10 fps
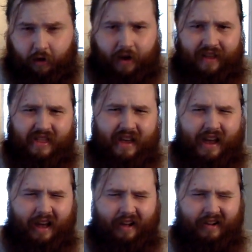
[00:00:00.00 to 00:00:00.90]
I
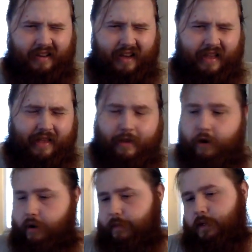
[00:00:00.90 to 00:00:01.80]
think the
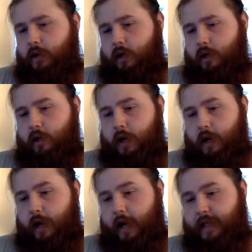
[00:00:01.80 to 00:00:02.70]
term is called
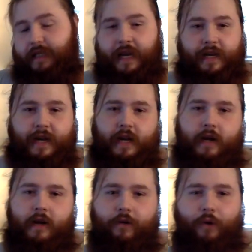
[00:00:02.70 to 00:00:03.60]
extended,
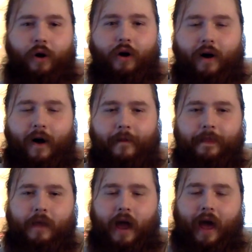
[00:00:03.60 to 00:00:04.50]

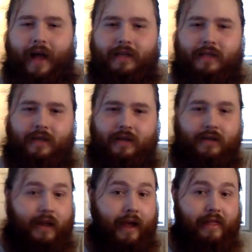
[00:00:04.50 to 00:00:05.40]
and
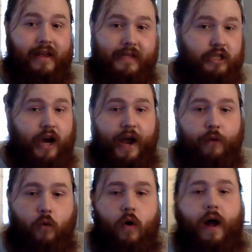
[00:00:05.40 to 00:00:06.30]
like this giant
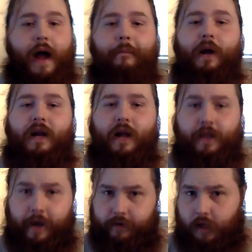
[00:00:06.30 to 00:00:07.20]
war happened,
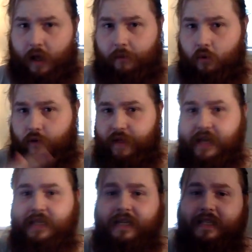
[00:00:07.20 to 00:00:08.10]
and there was a lot more of
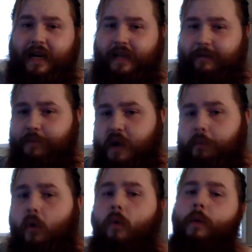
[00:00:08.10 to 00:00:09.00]
these extended people,